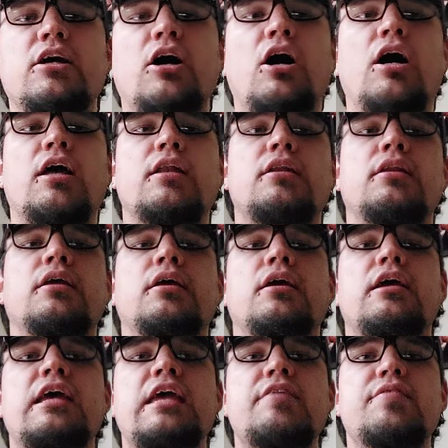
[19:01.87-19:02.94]
gun.
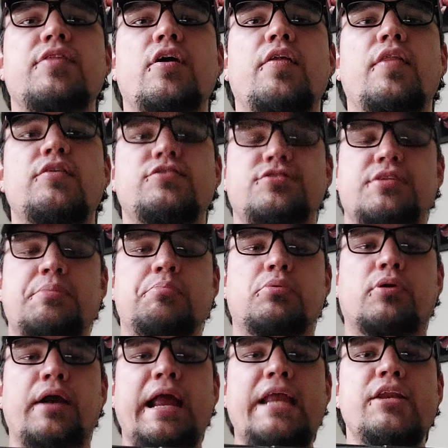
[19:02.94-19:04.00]
Even though this is a
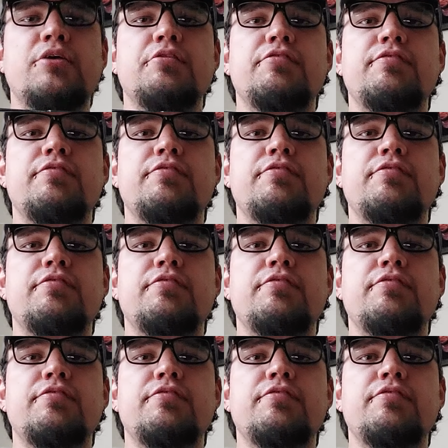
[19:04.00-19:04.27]
brand new